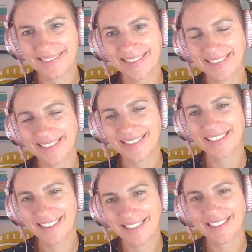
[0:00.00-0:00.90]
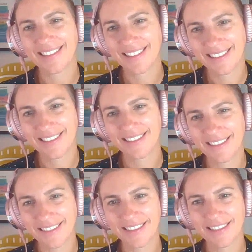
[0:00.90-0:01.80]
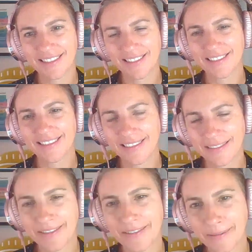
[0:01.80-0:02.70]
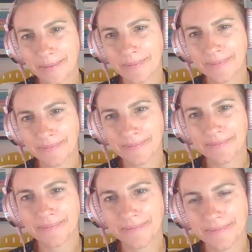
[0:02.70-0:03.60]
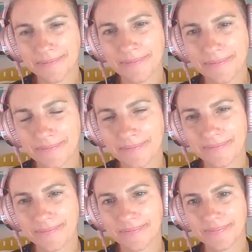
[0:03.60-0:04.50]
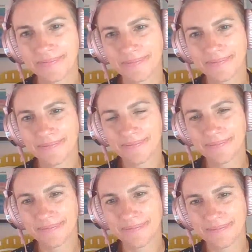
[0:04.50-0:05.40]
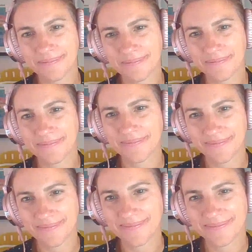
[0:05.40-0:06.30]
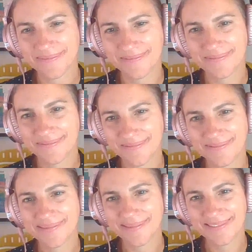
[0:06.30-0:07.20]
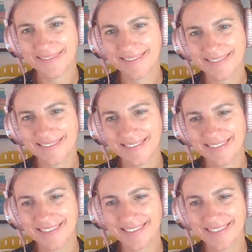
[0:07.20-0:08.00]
(not speaking)